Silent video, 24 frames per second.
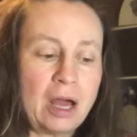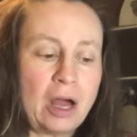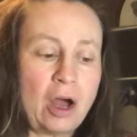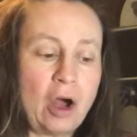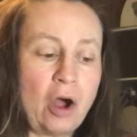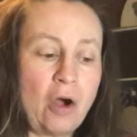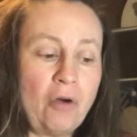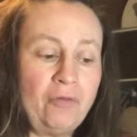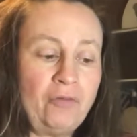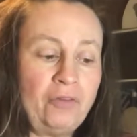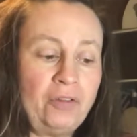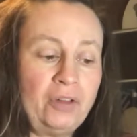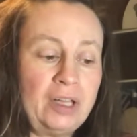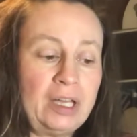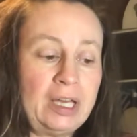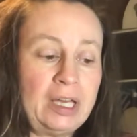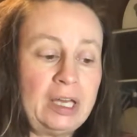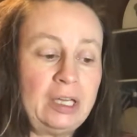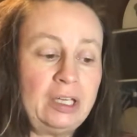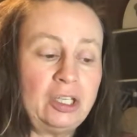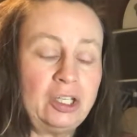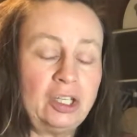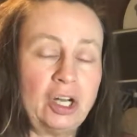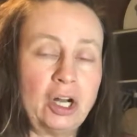
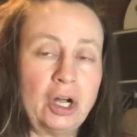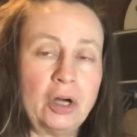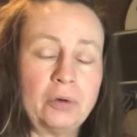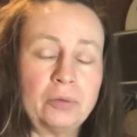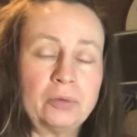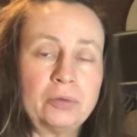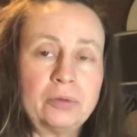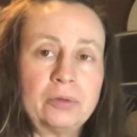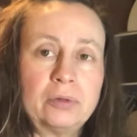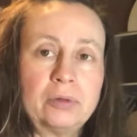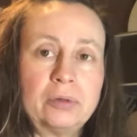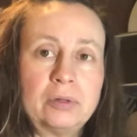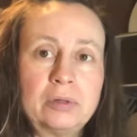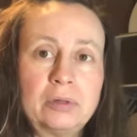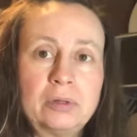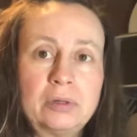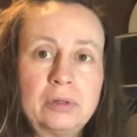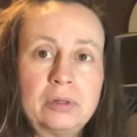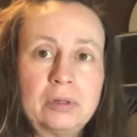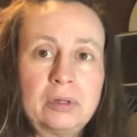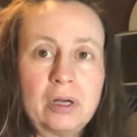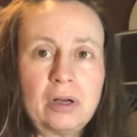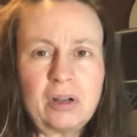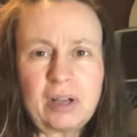Hopefully, you know,
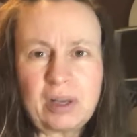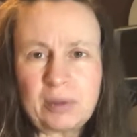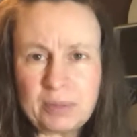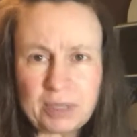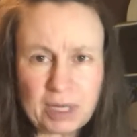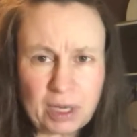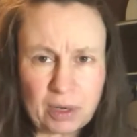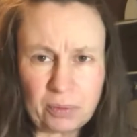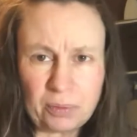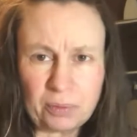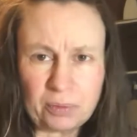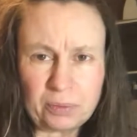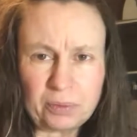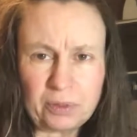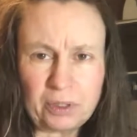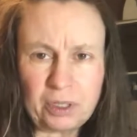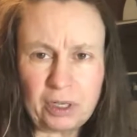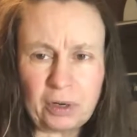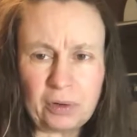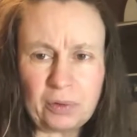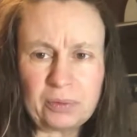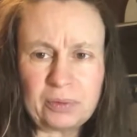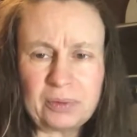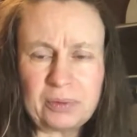they'll come
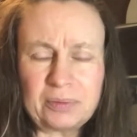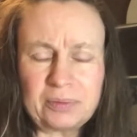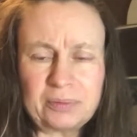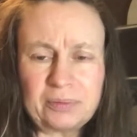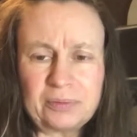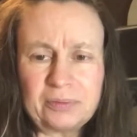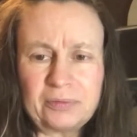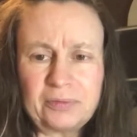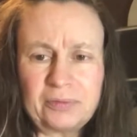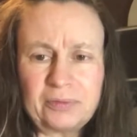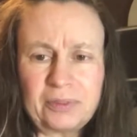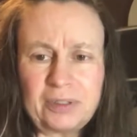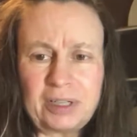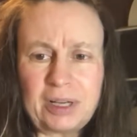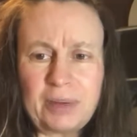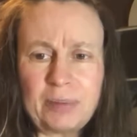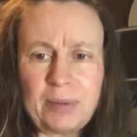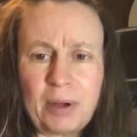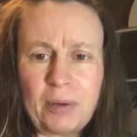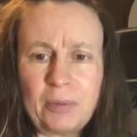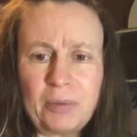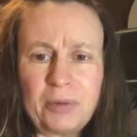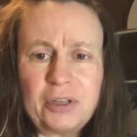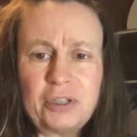
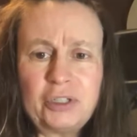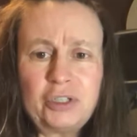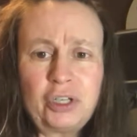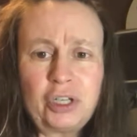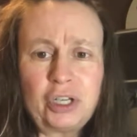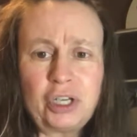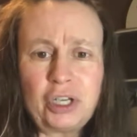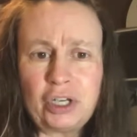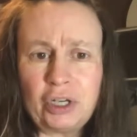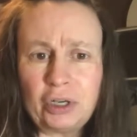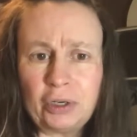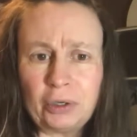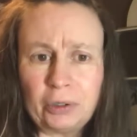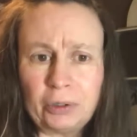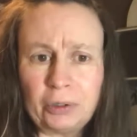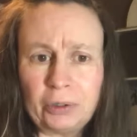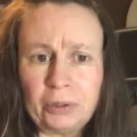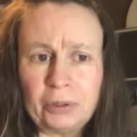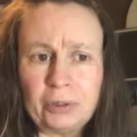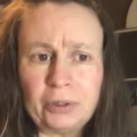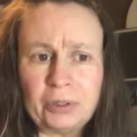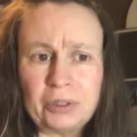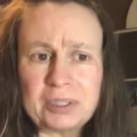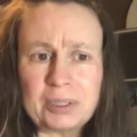out with a
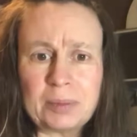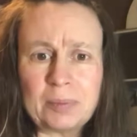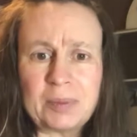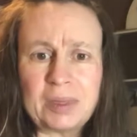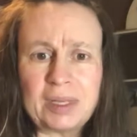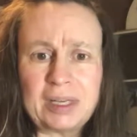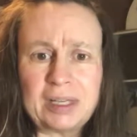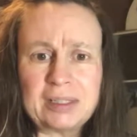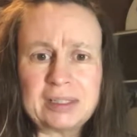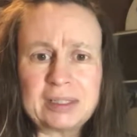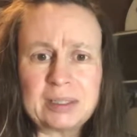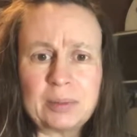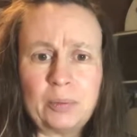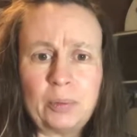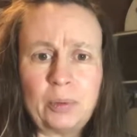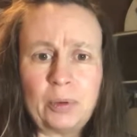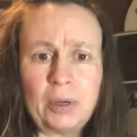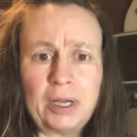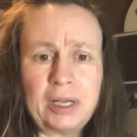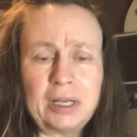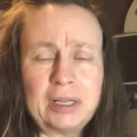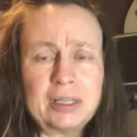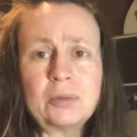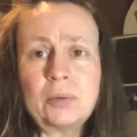cure or something at some
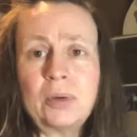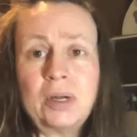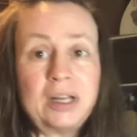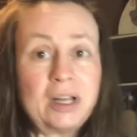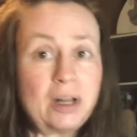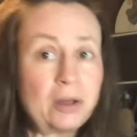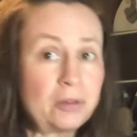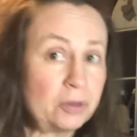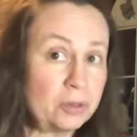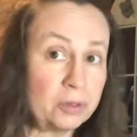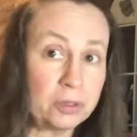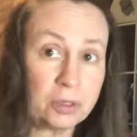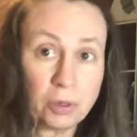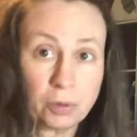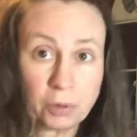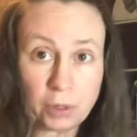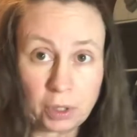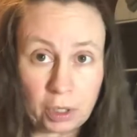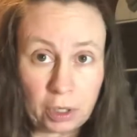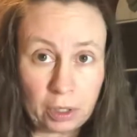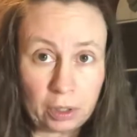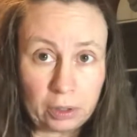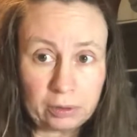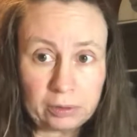point, because right now there's no
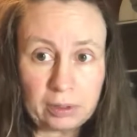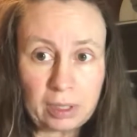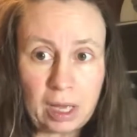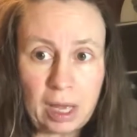cure.